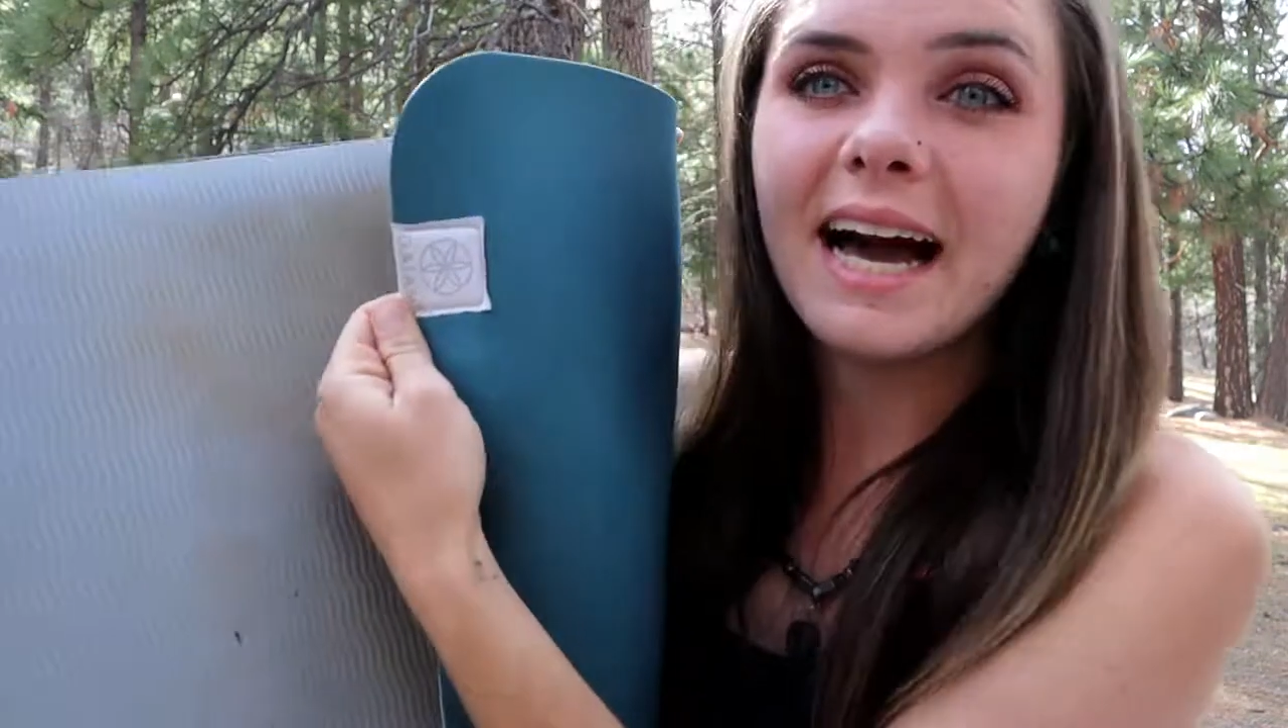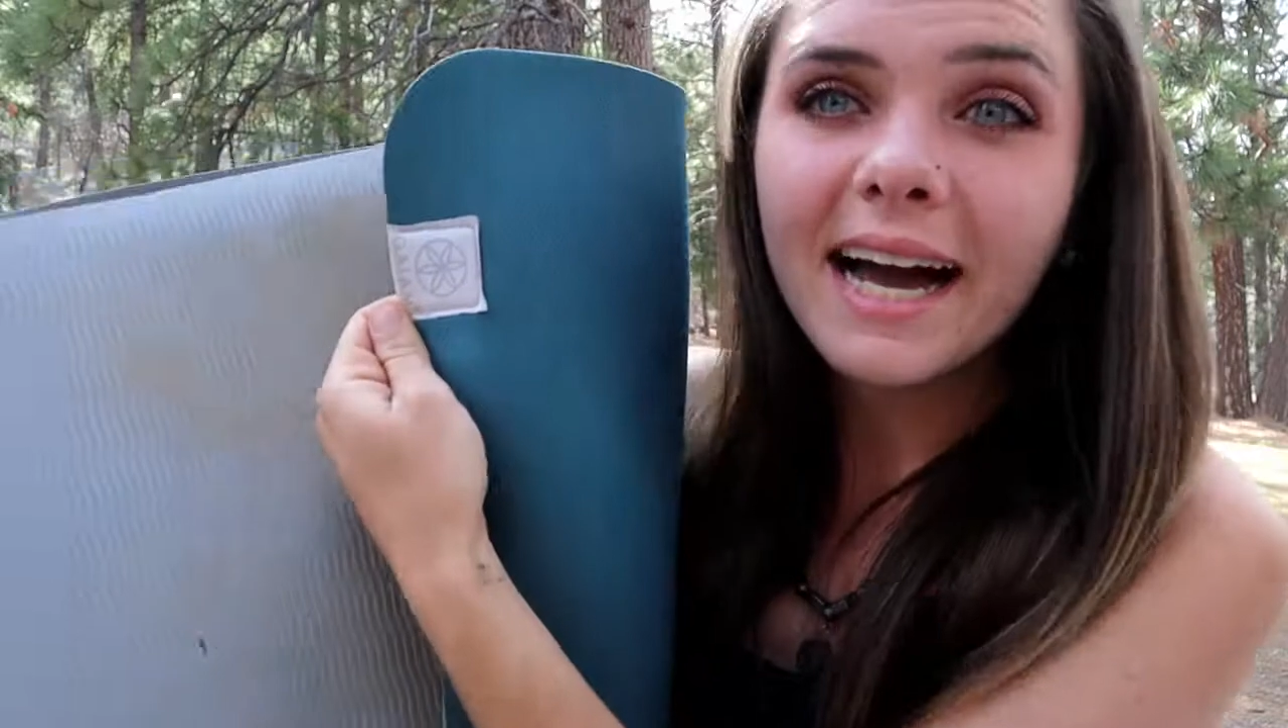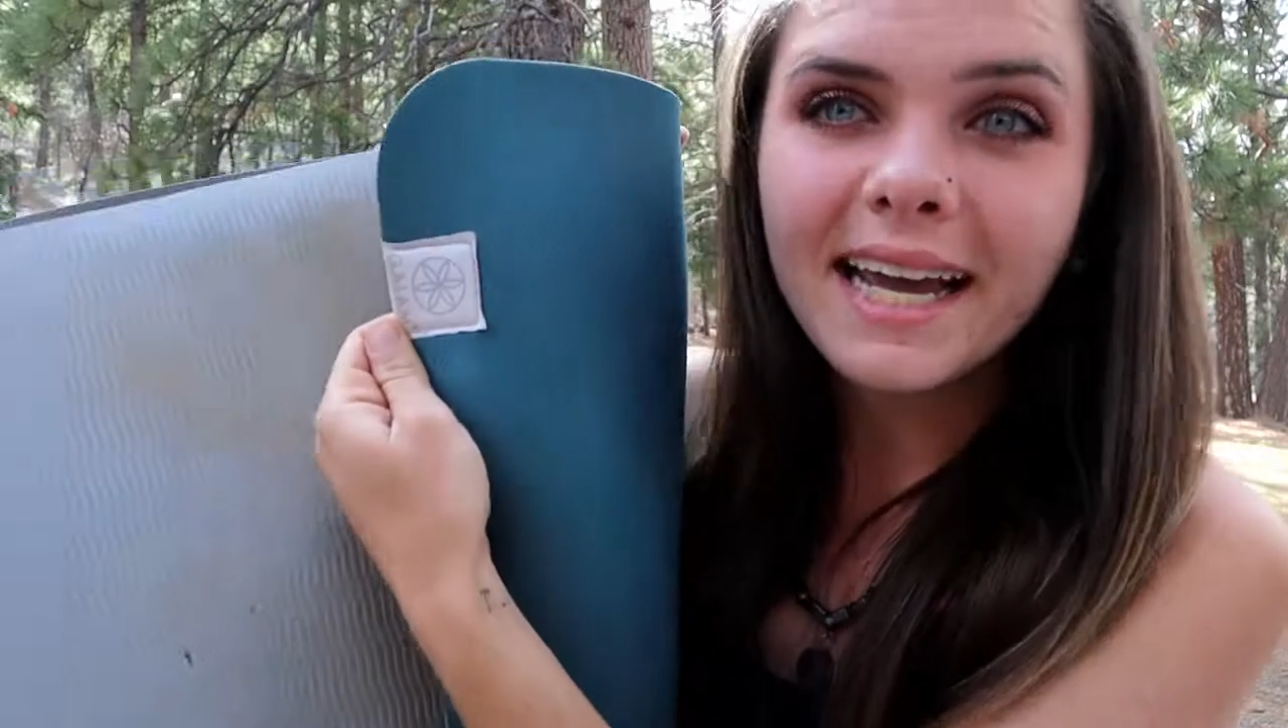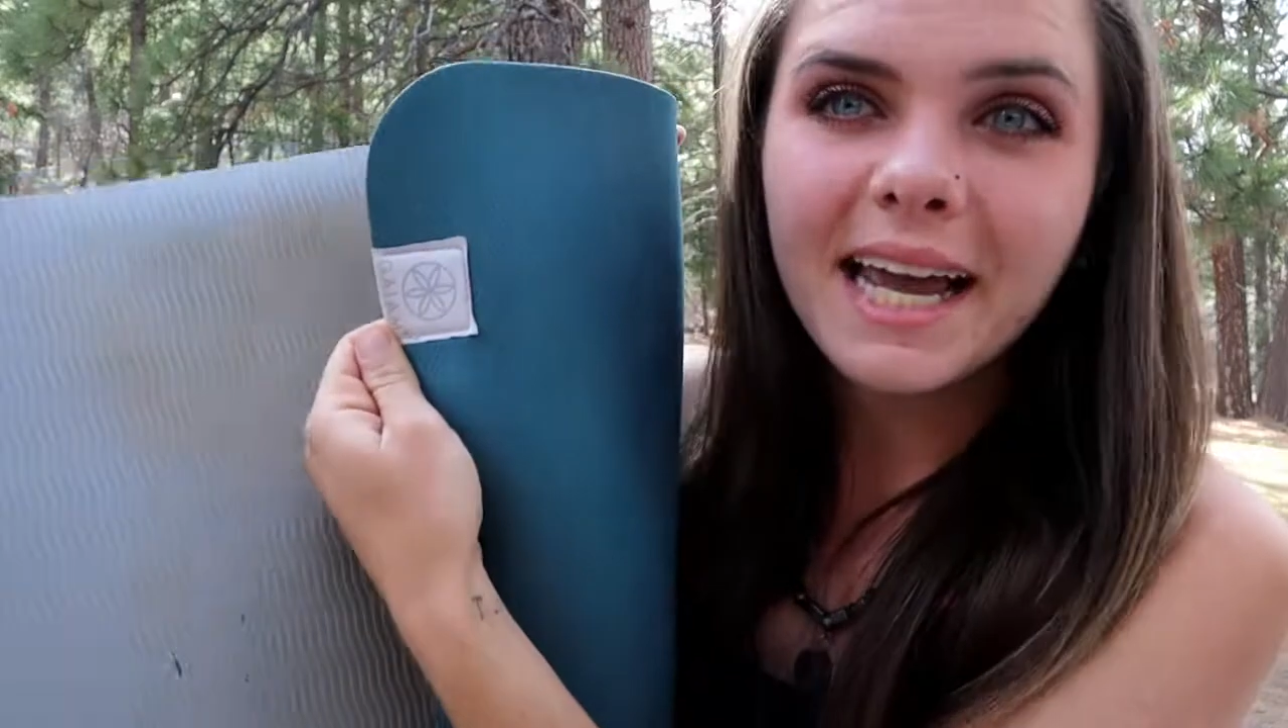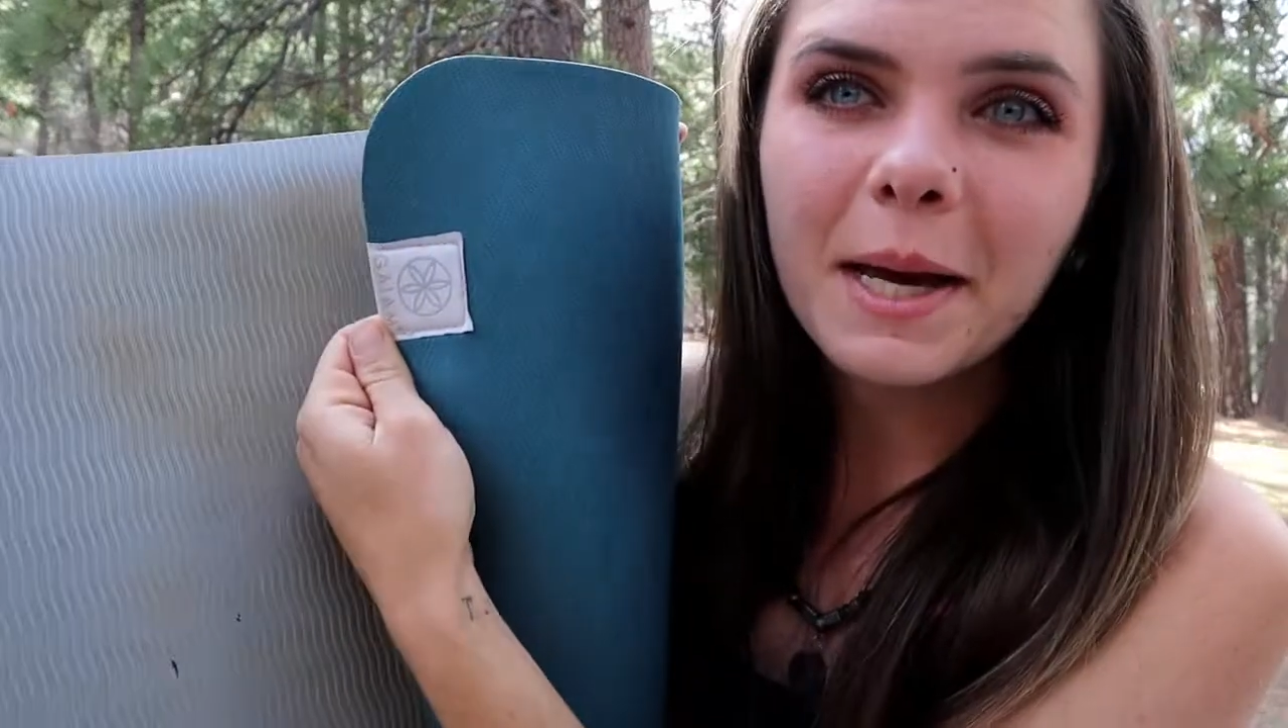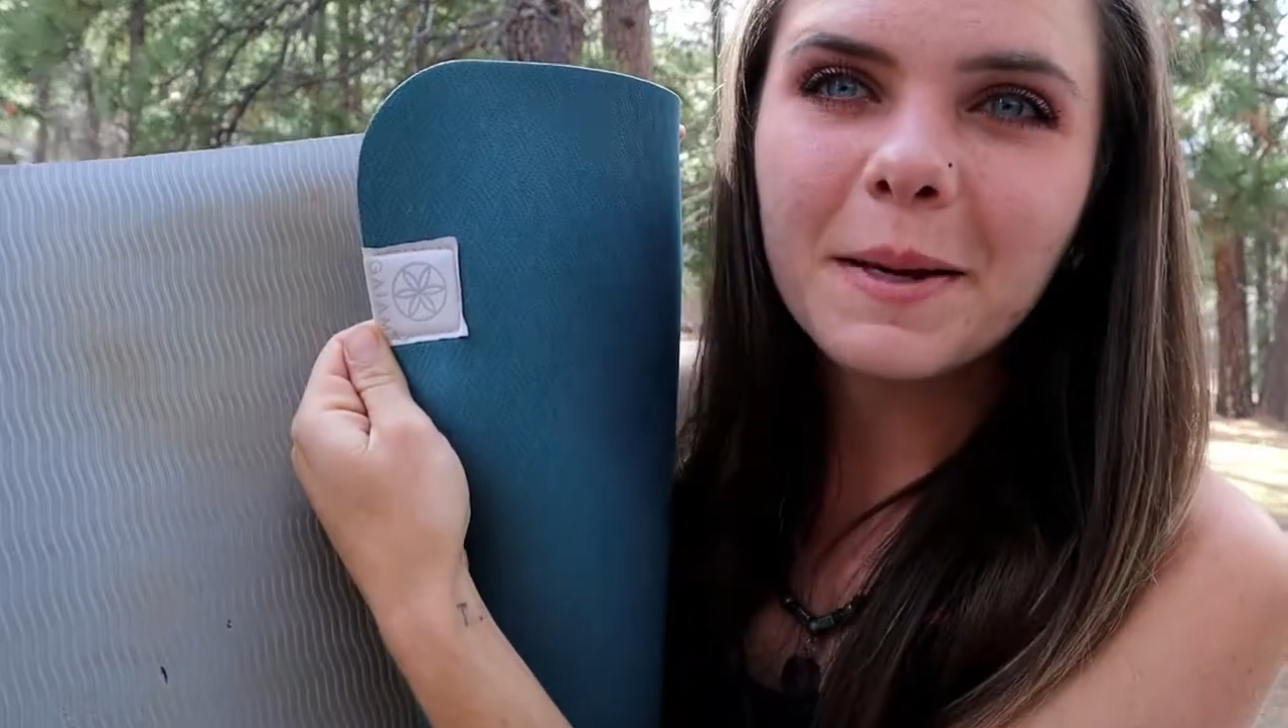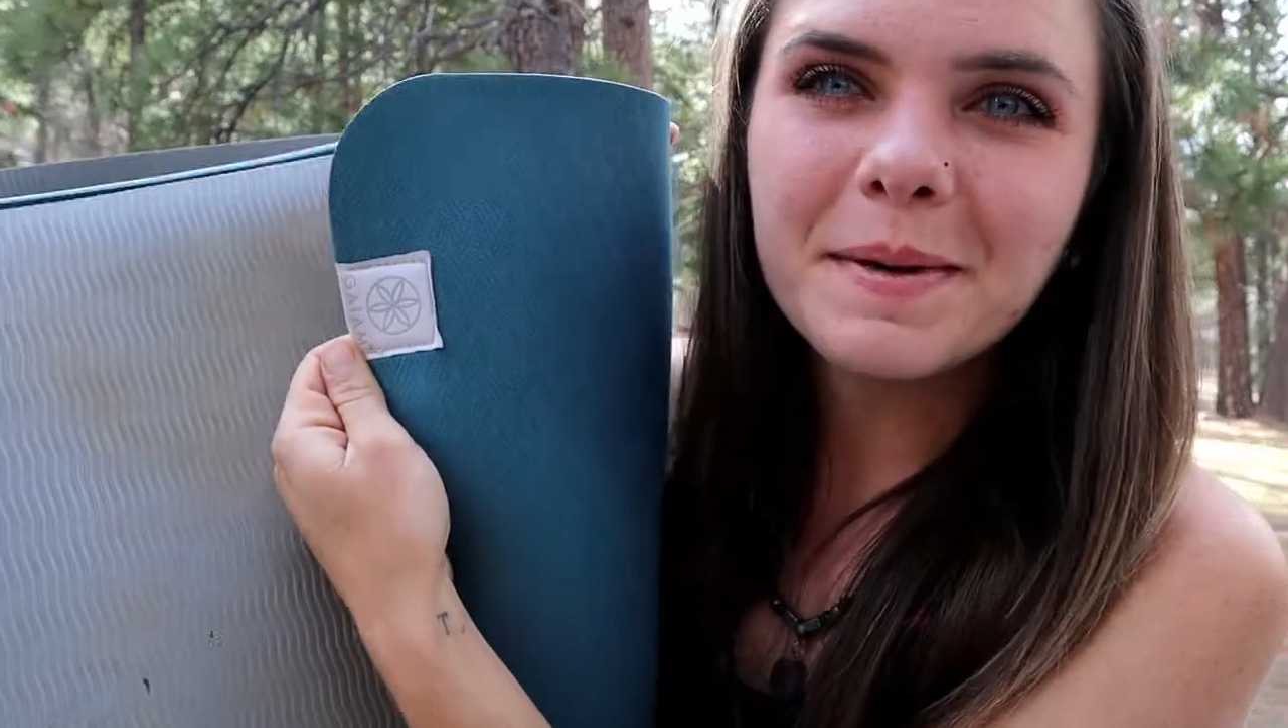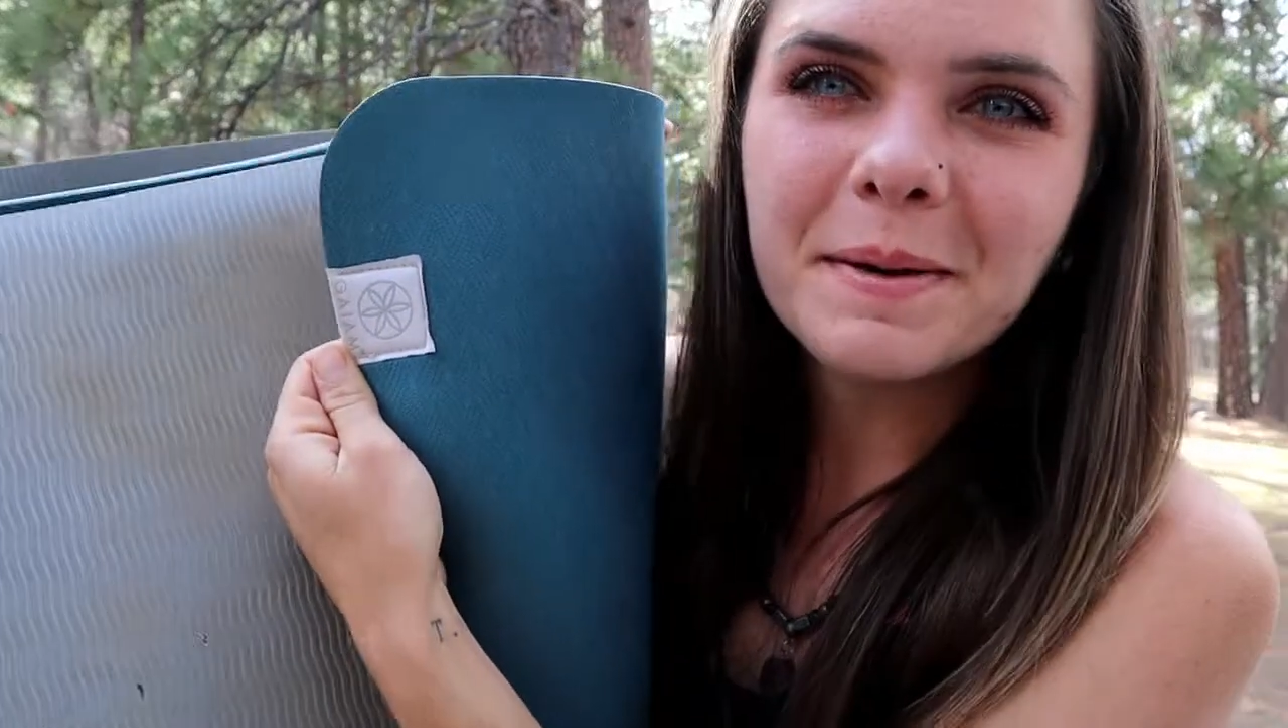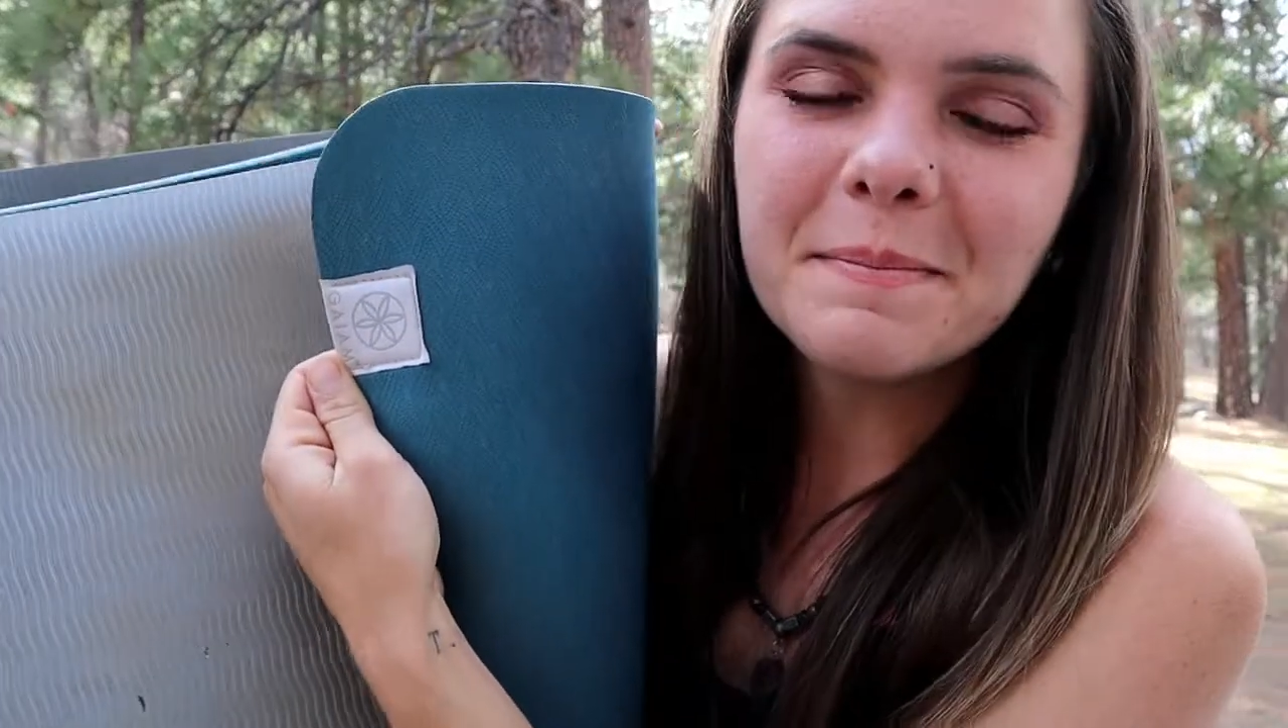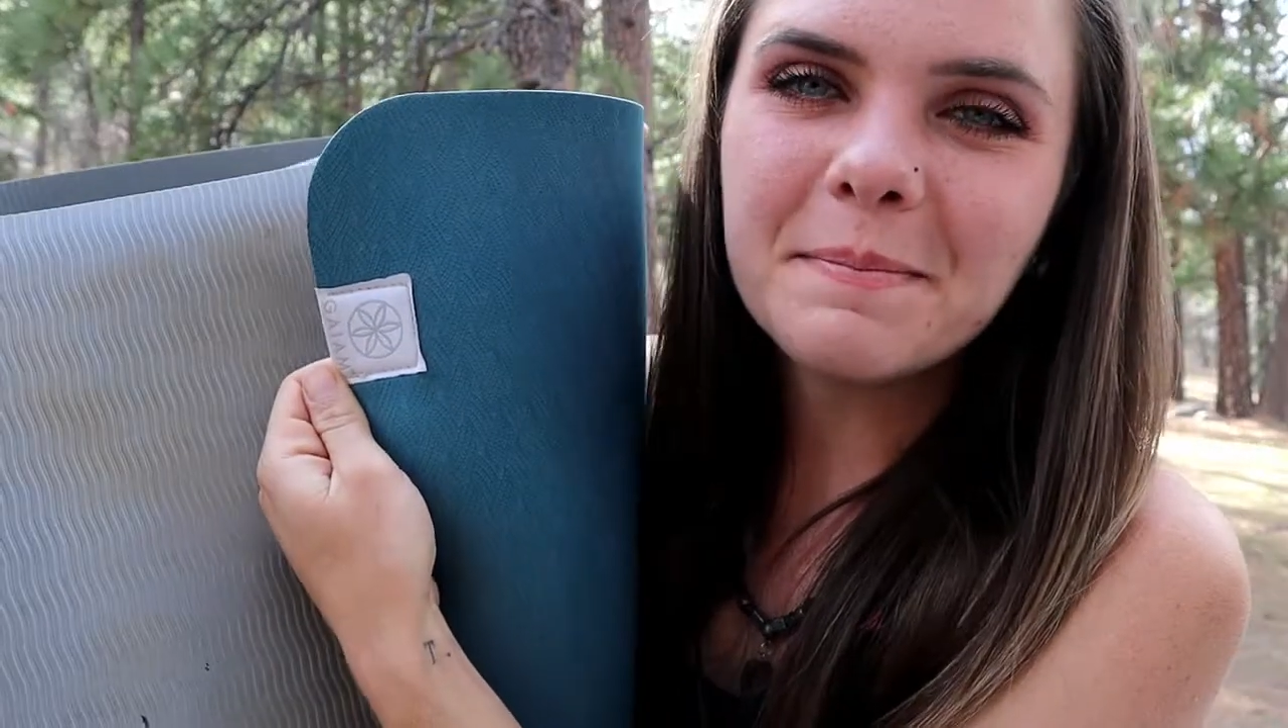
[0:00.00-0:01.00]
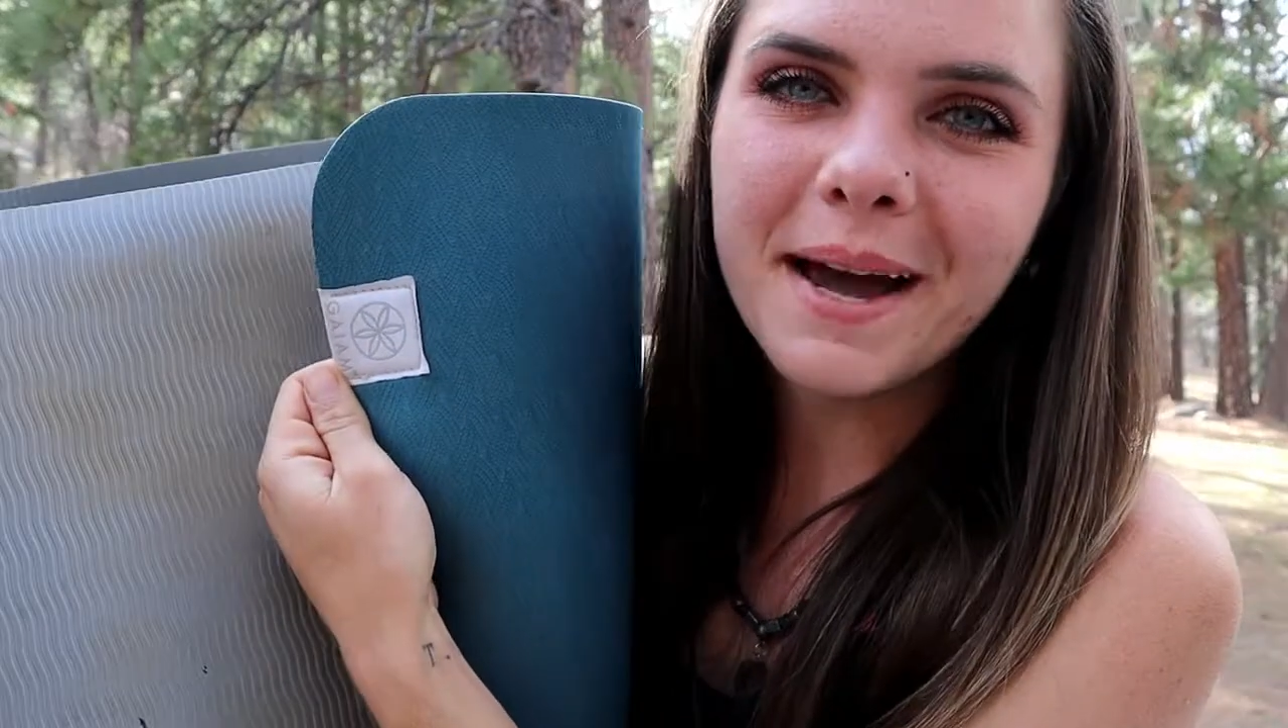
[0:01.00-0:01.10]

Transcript: Gaiam